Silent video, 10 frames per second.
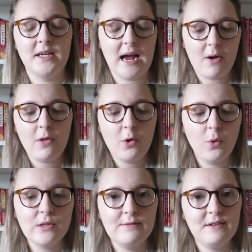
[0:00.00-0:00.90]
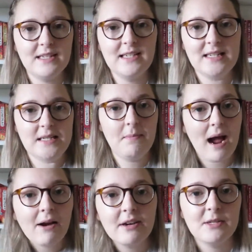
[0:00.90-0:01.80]
and how the courts fitted into
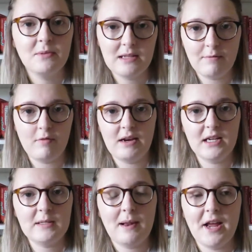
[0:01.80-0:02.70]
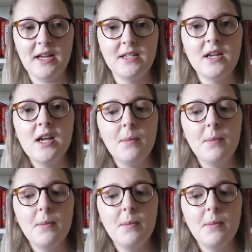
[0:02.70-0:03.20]
Paris was never really explained,